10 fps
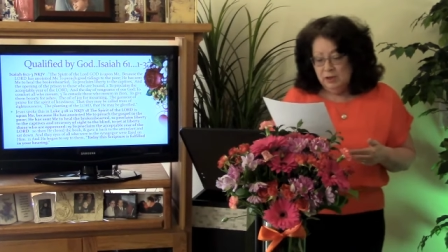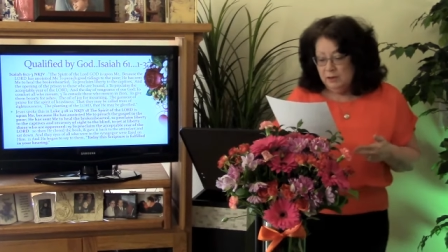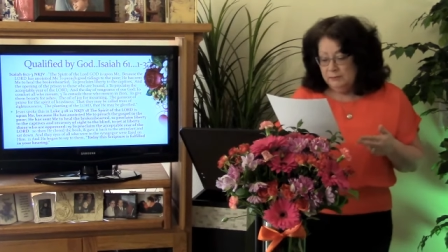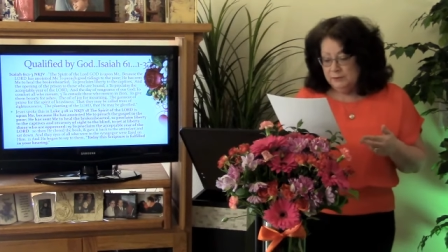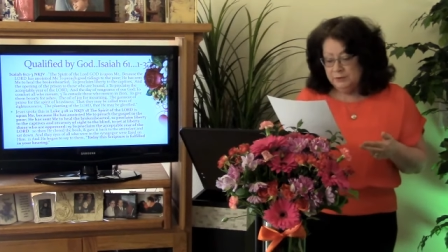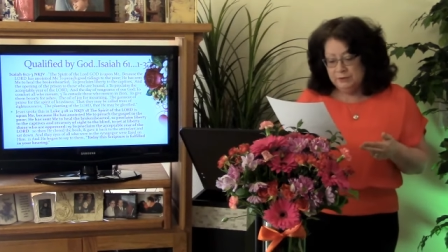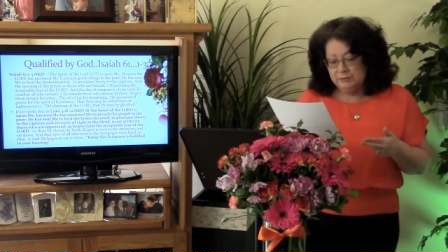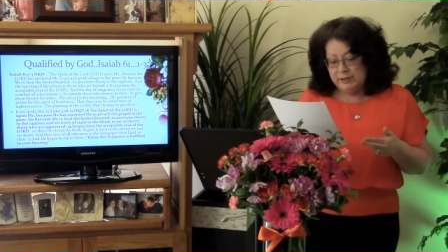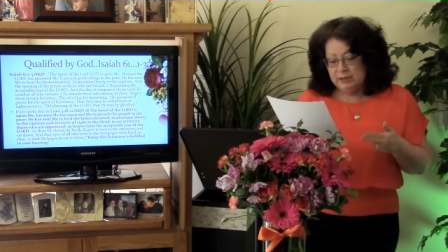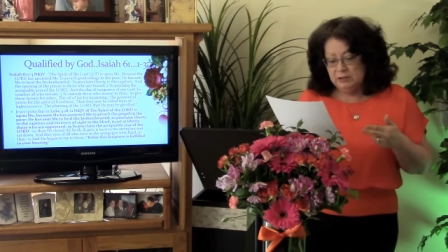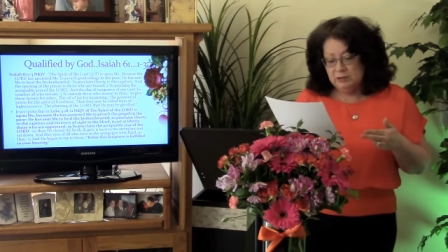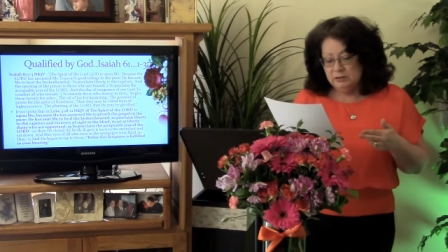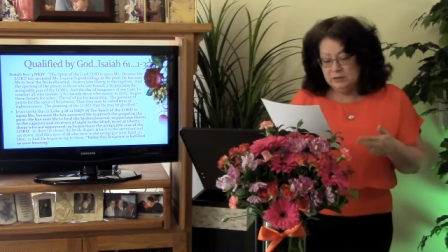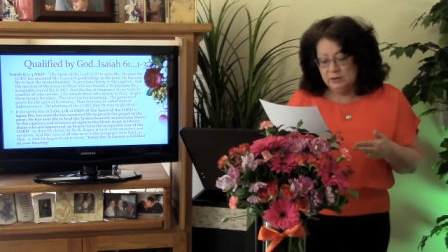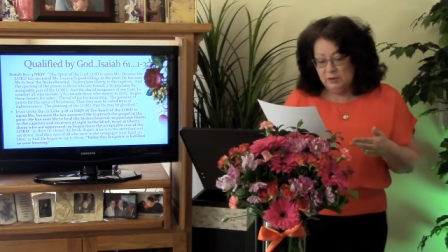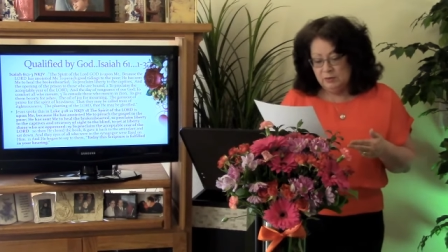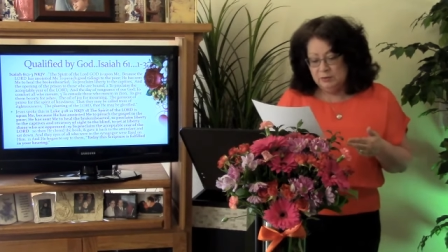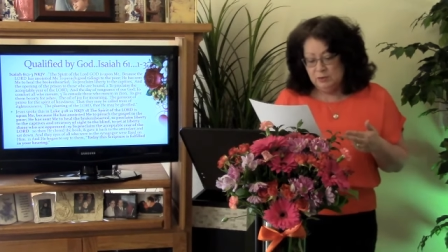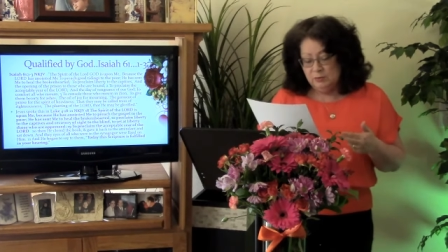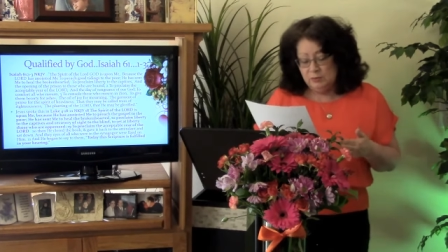Verse 3 to console
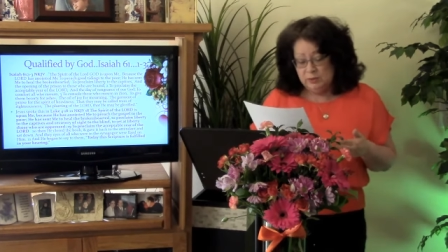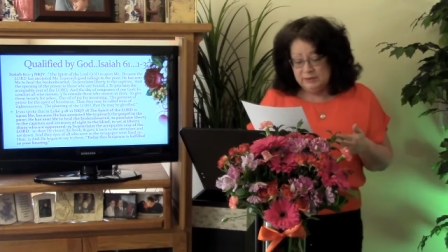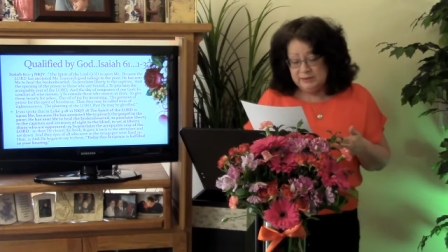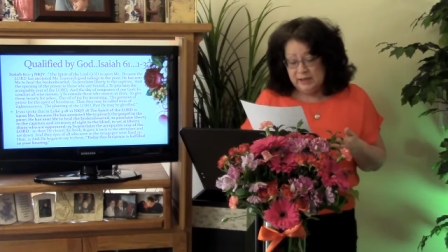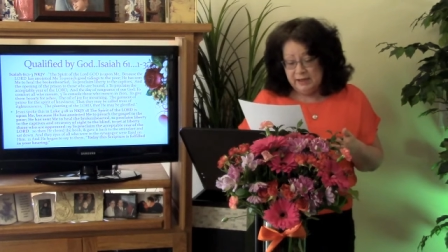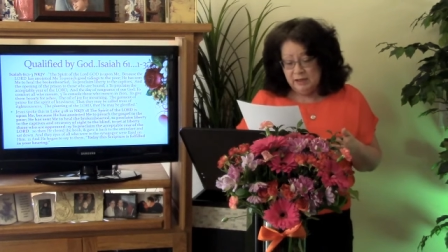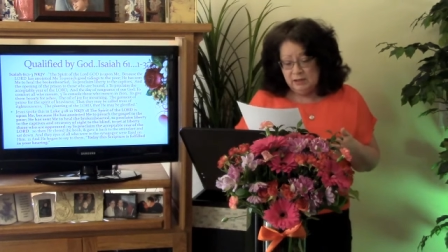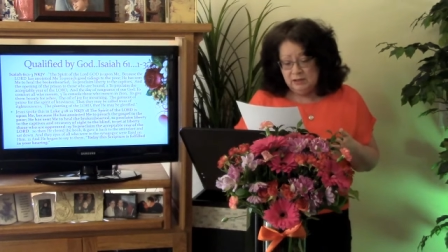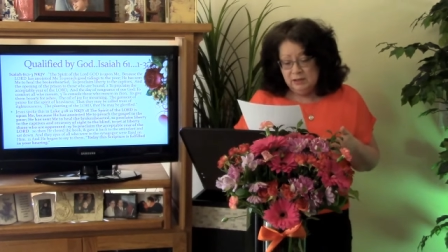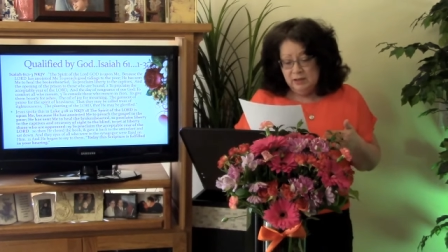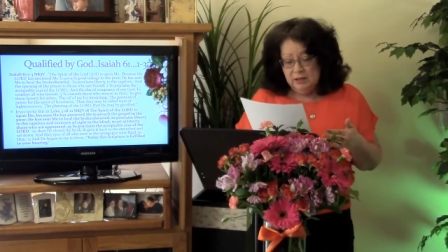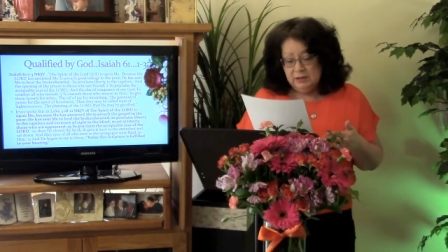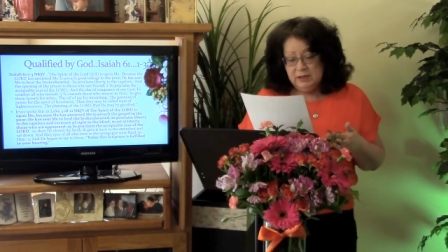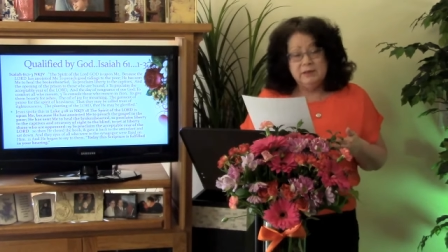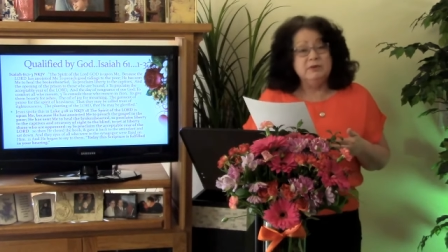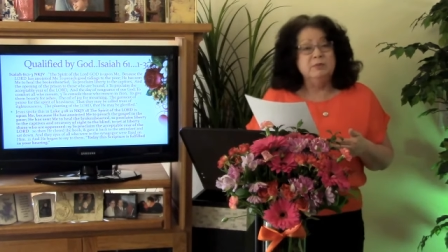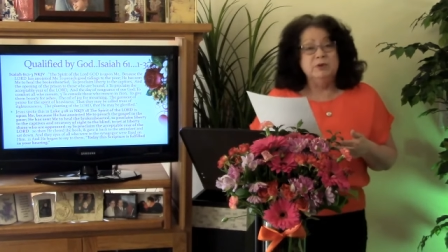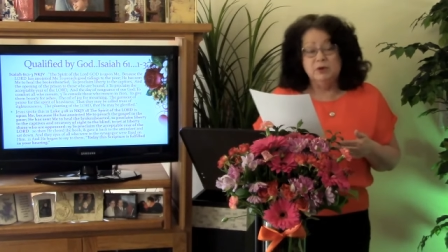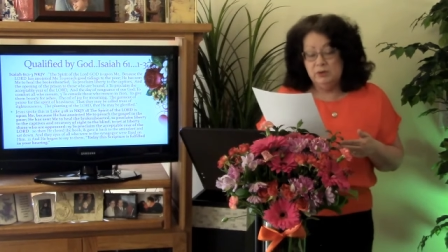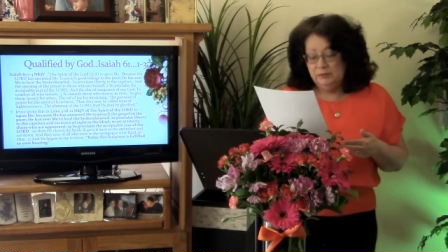those who mourn in Zion, to give them
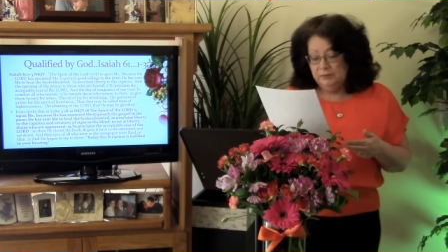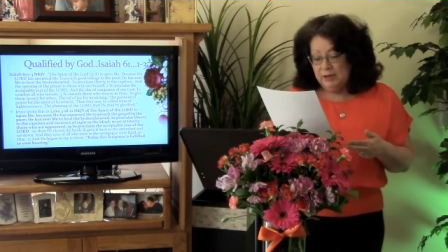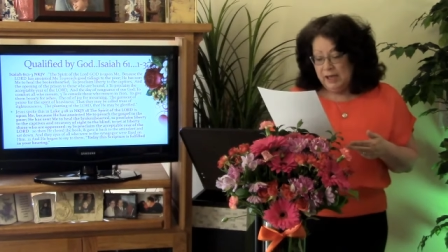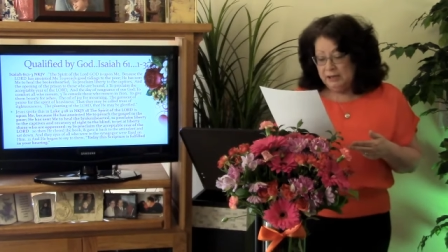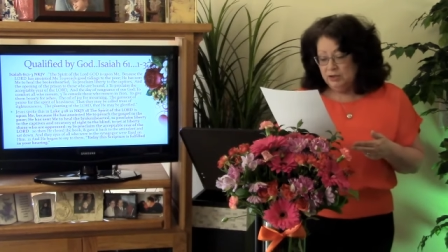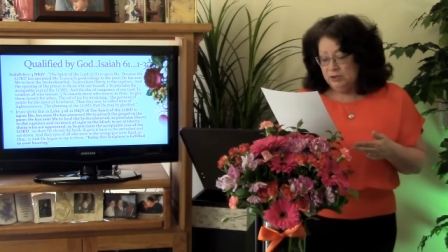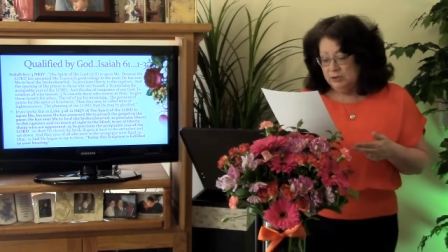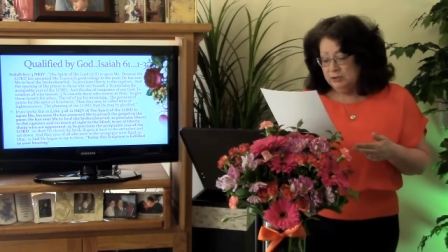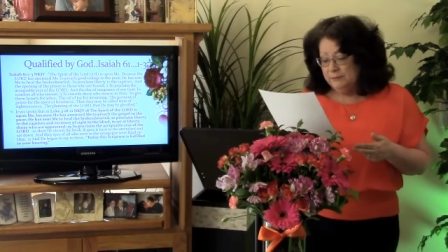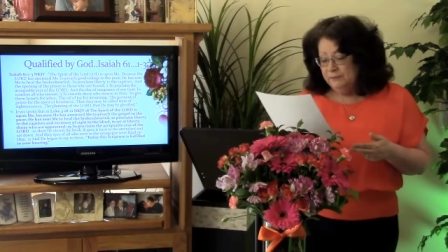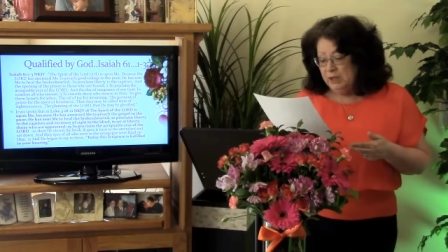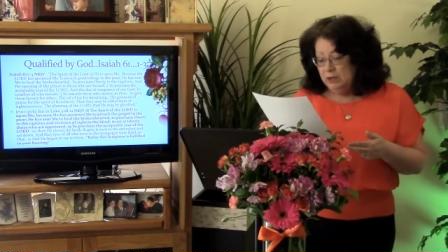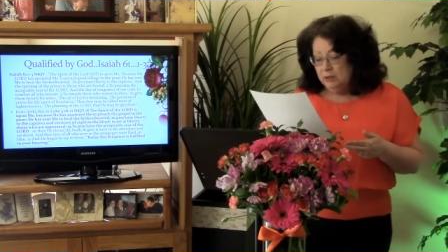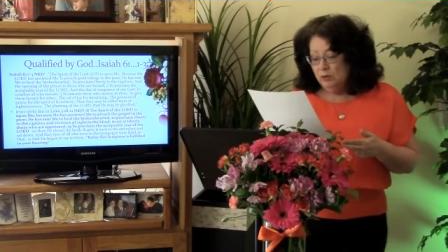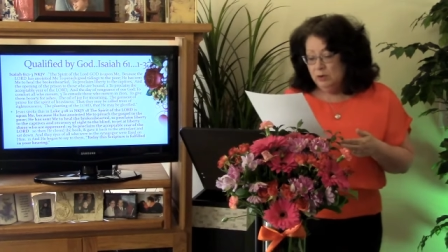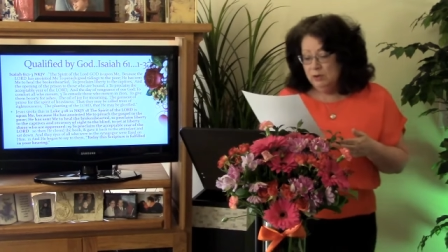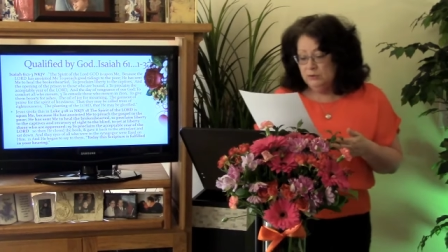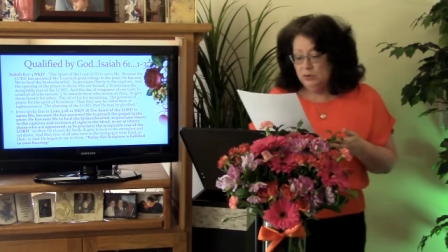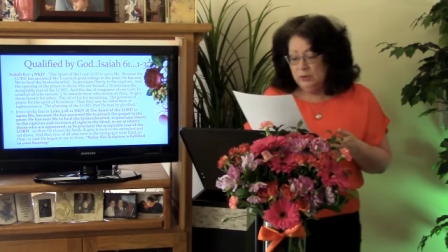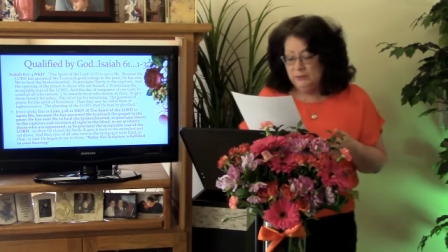beauty for ashes, the oil
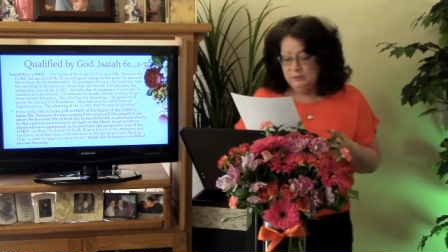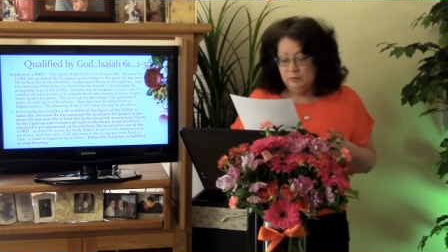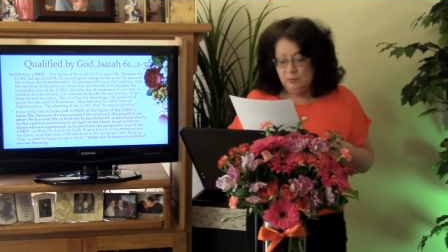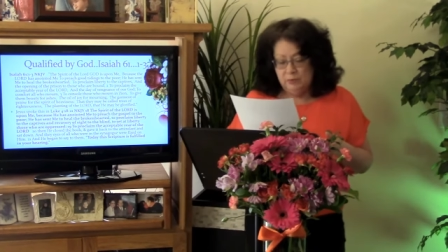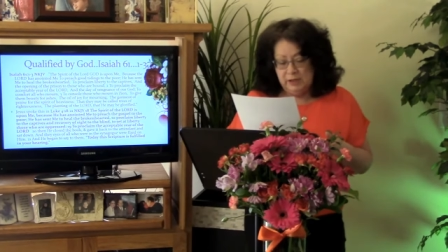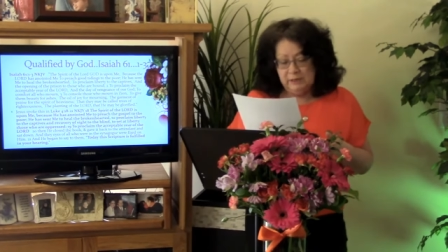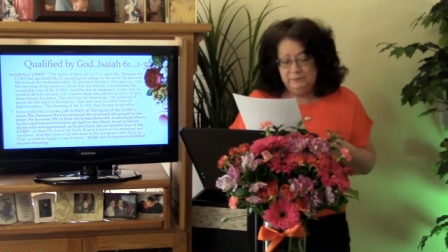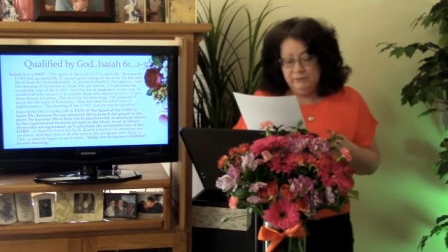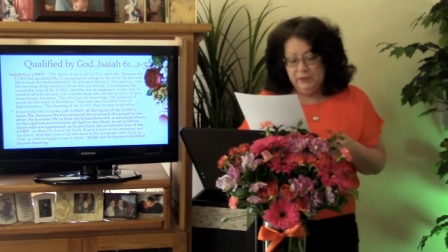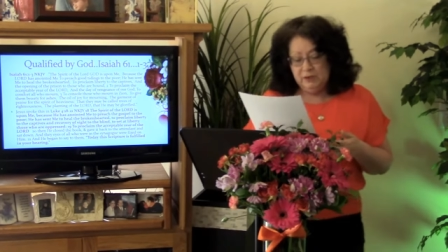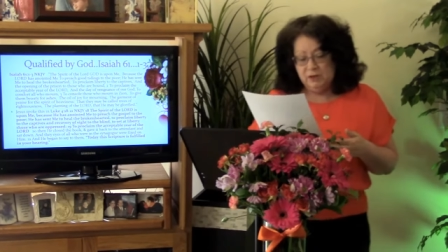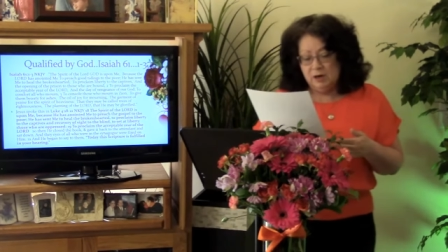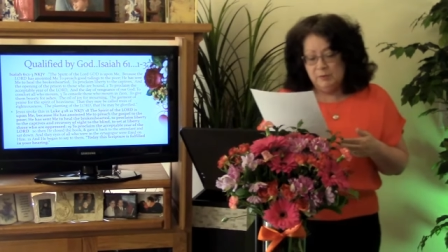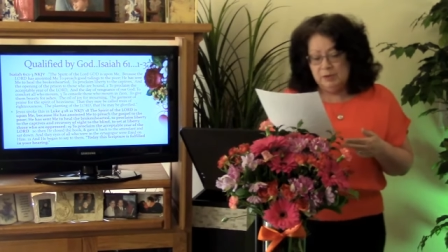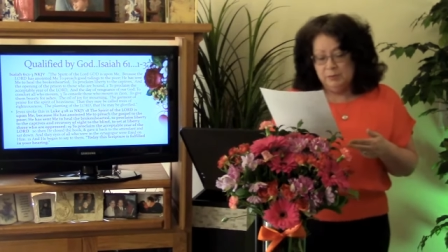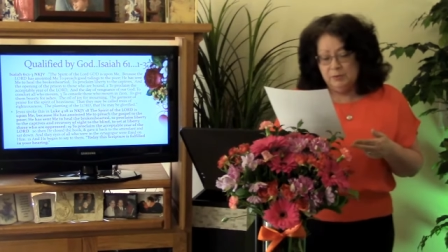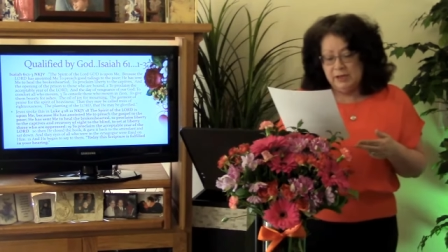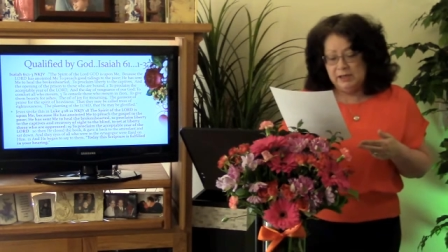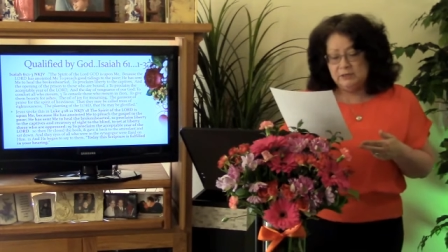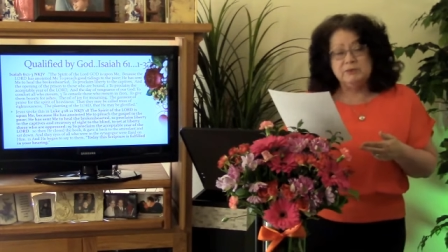of joy for mourning, the garment of
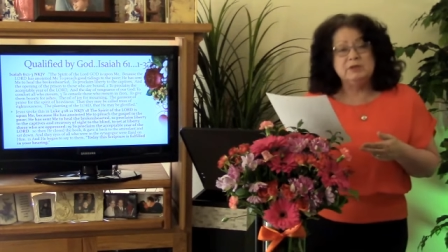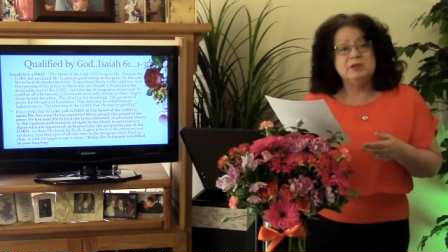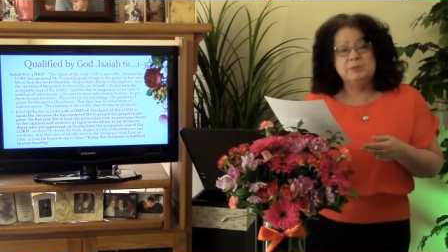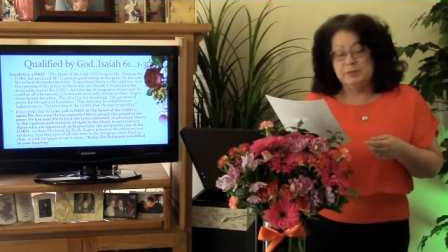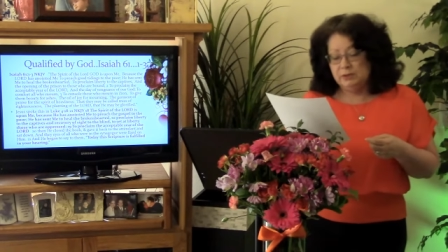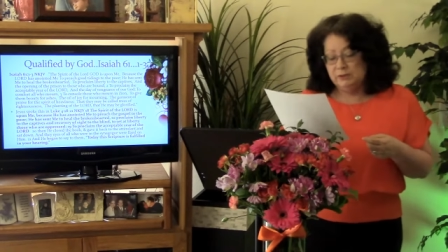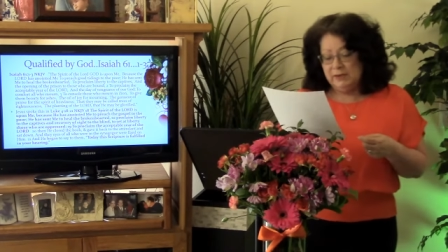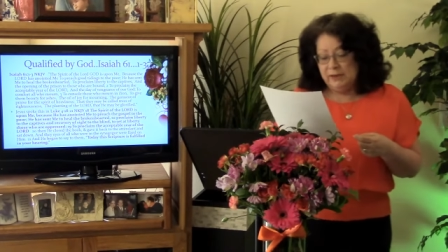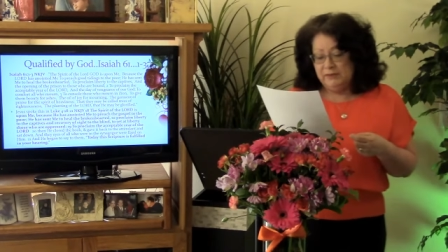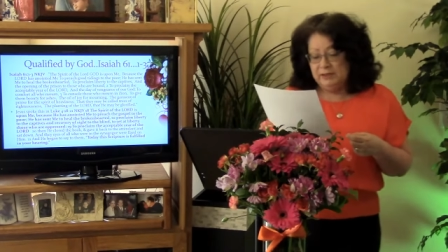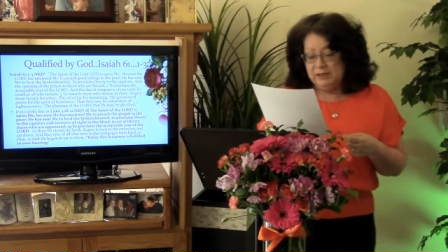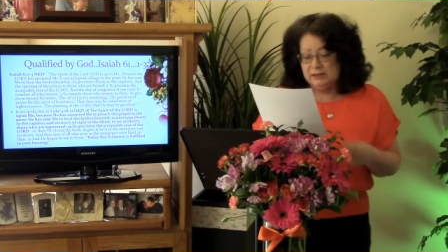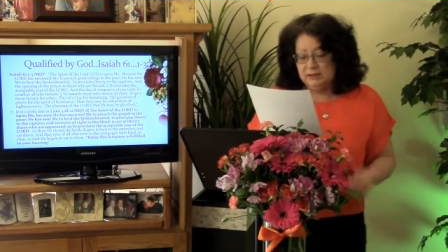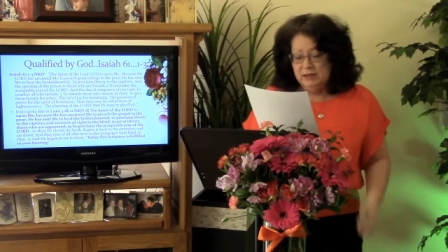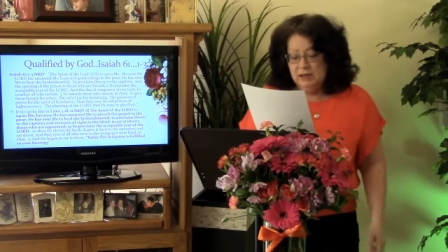praise for the spirit of heaviness,